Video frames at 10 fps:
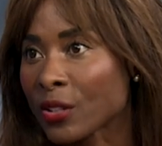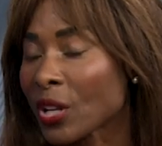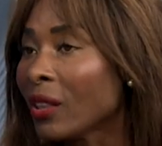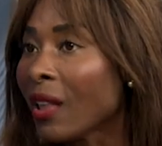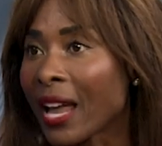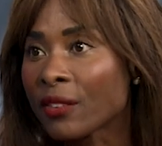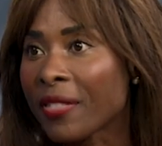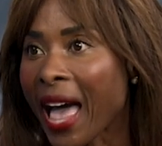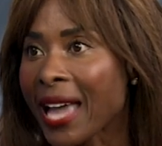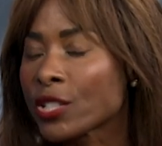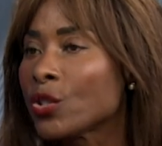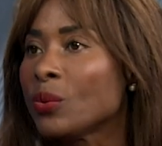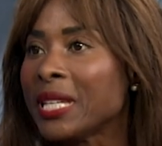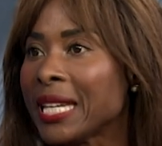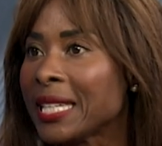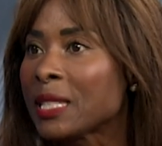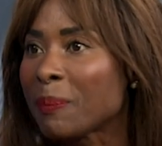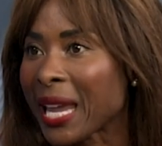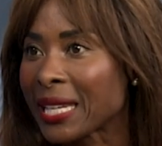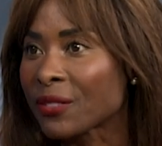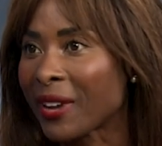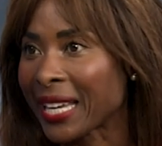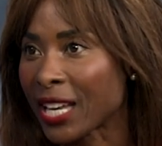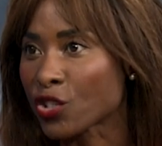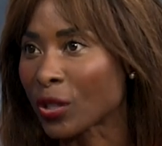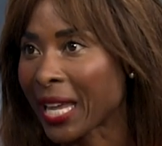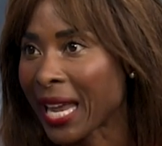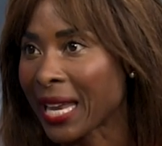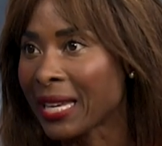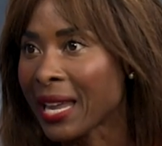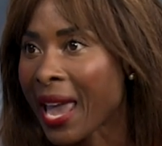a lot of that to needs-based financial aid.